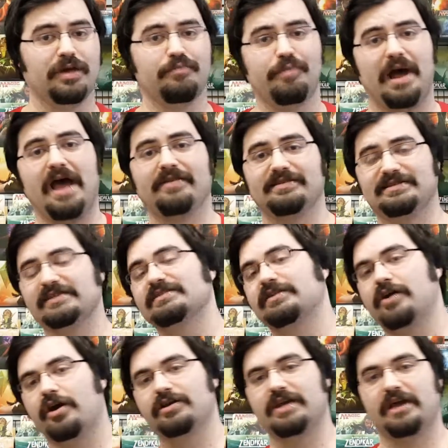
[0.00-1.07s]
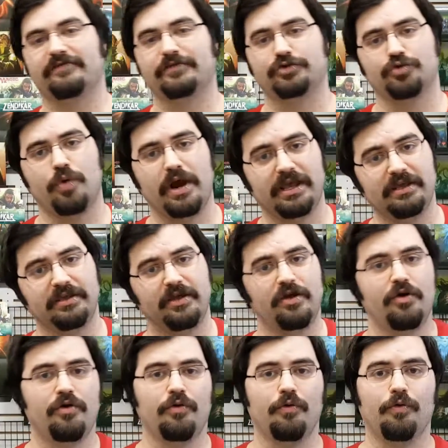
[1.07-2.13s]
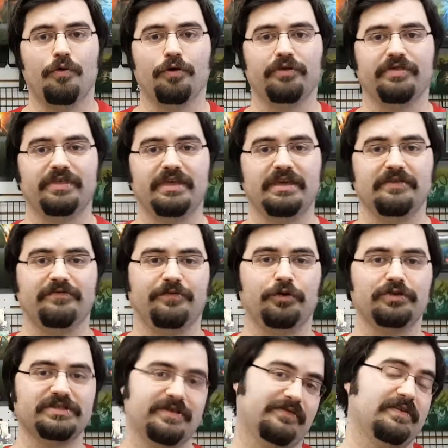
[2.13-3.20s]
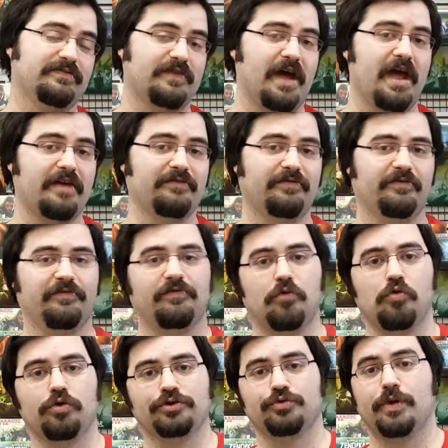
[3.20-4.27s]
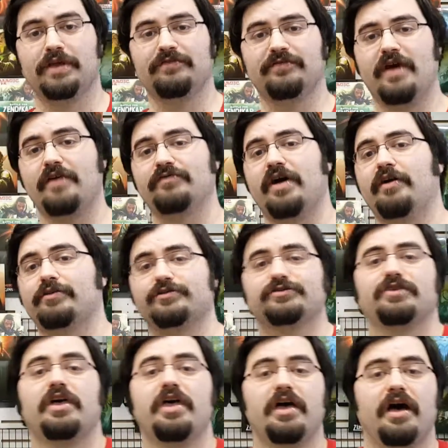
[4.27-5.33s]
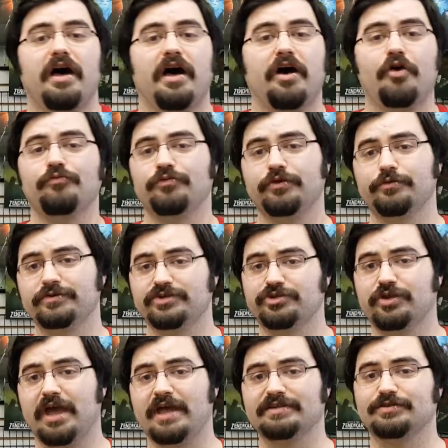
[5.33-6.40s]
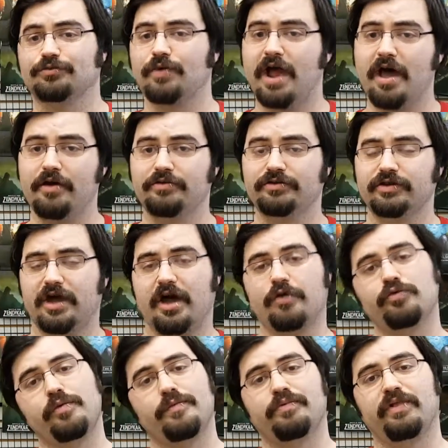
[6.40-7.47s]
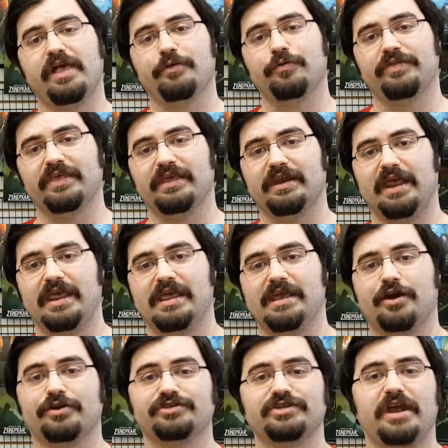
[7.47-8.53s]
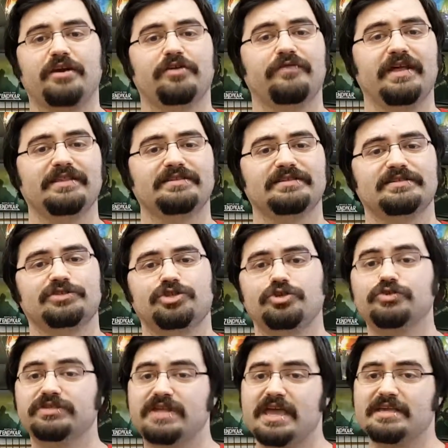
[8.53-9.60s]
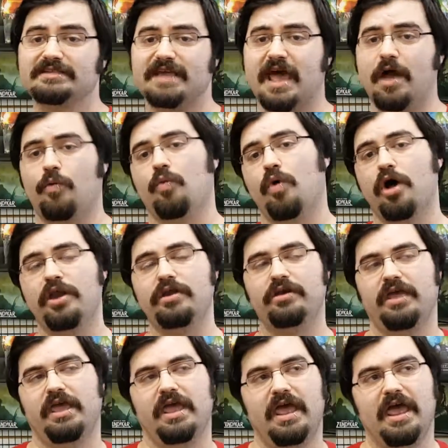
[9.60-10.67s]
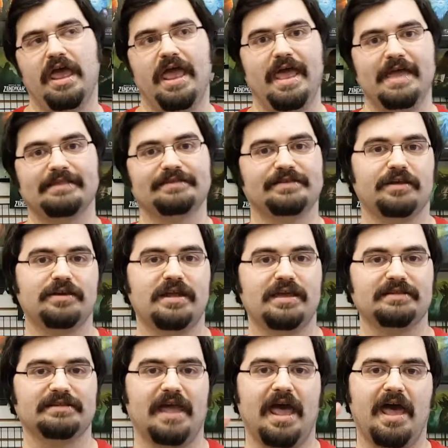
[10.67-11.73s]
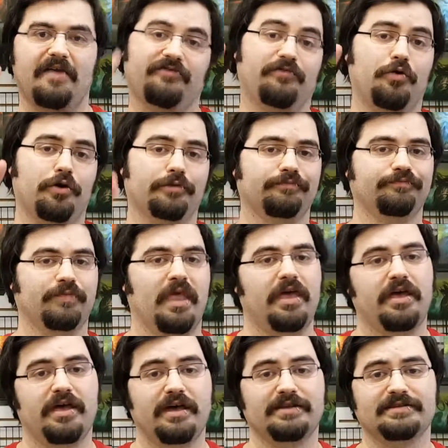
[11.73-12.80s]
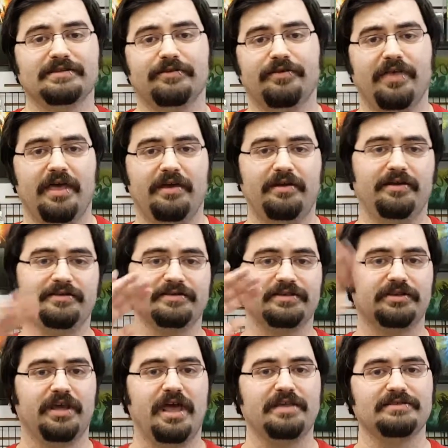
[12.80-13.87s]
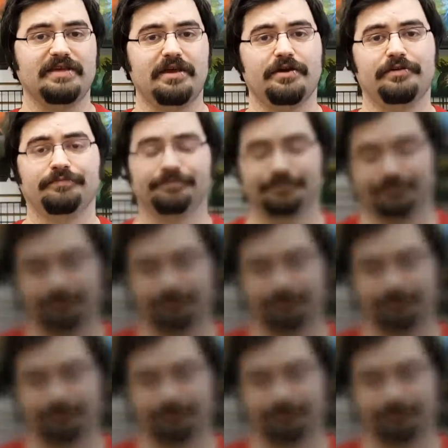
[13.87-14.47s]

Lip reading: can buy the 60 card deck for $20 or the full 75 for $25. Hopefully we'll see you guys around. We'll be playing with it in our standard events Tuesdays at 1 and Sundays at 4. Until then, I'll see you guys later.